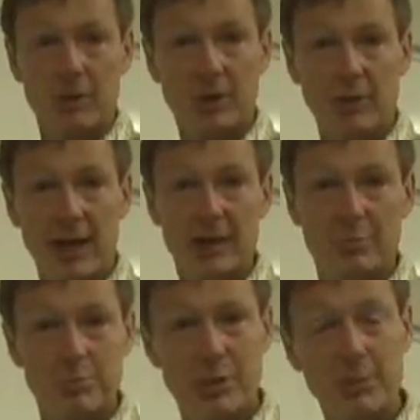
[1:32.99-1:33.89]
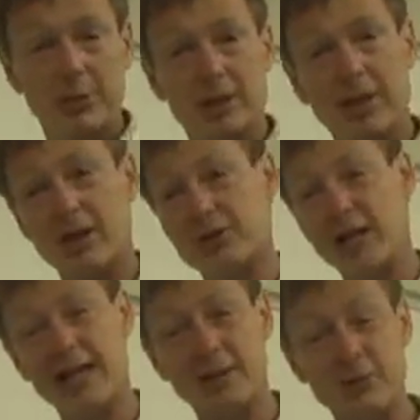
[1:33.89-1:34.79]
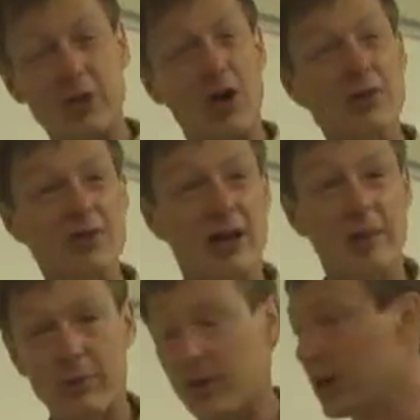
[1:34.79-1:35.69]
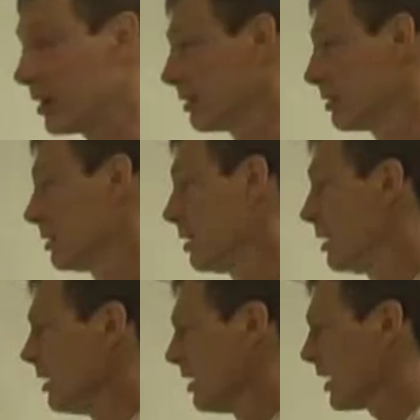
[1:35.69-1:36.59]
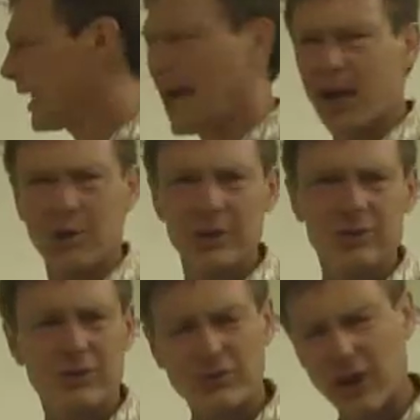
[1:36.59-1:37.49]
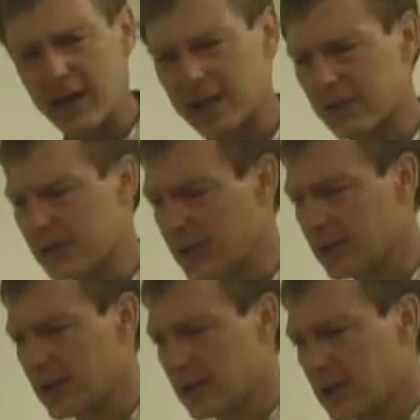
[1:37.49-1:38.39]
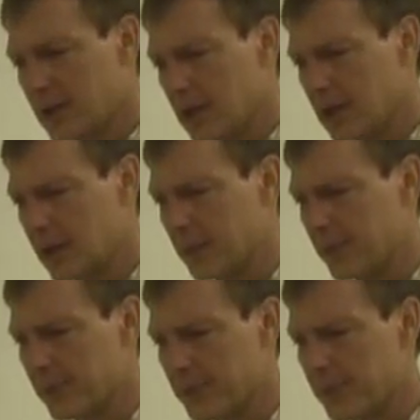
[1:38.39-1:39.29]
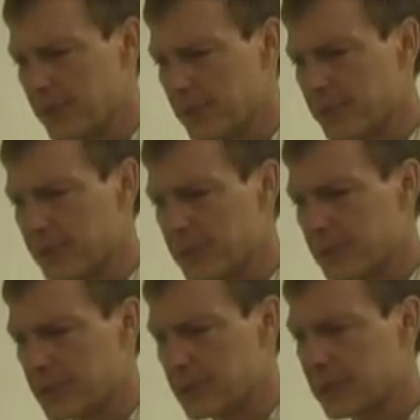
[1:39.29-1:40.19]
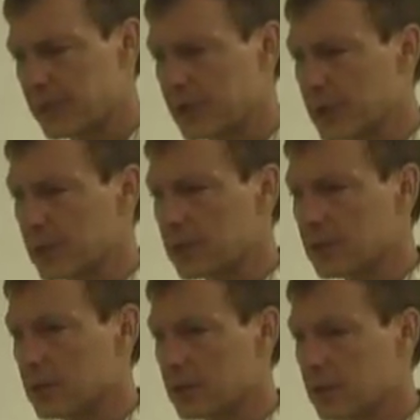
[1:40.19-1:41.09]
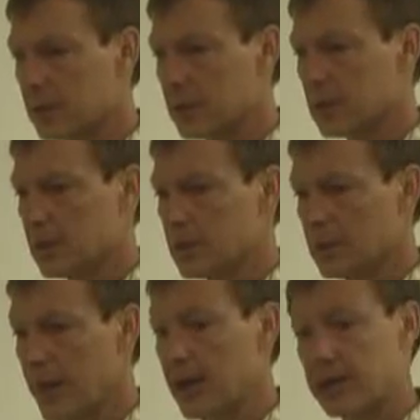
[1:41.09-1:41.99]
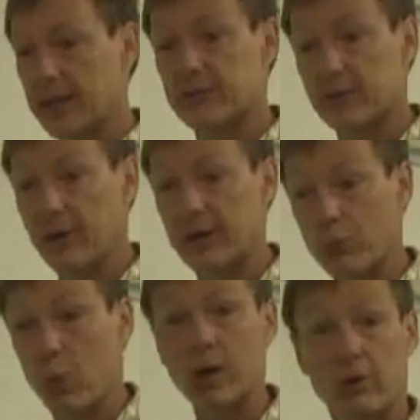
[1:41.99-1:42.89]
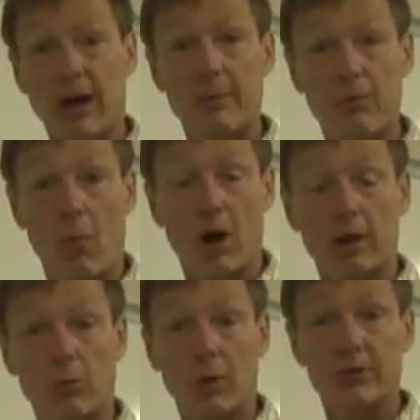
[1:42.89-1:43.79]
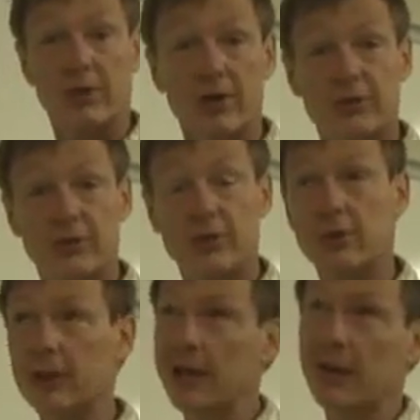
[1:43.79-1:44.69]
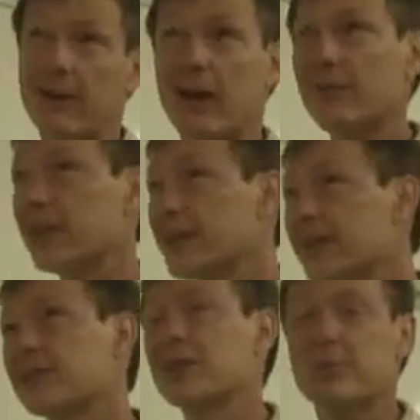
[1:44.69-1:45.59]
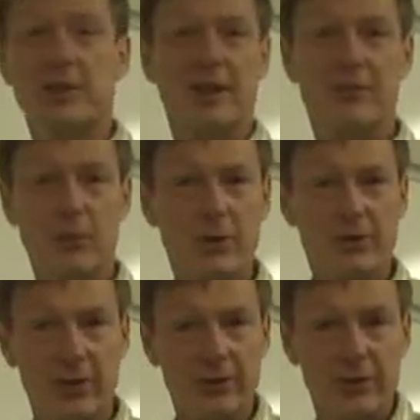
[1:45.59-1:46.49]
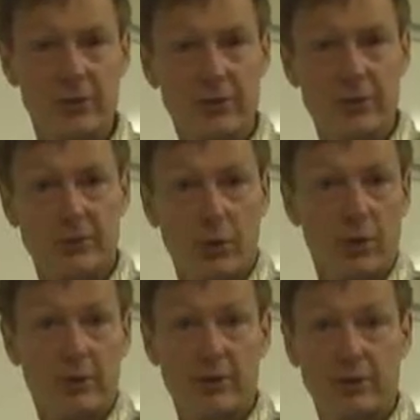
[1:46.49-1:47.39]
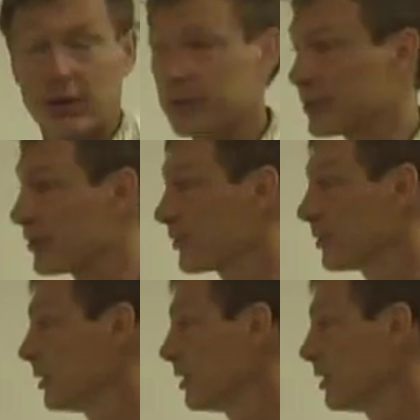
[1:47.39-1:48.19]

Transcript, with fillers: were created, people didn't understand that it was all the same thing. A calorie is defined as a, um, let's see, the amount it takes to raise one gram of water one Celsius degree at around, I think, something like four Celsius, four degrees Celsius.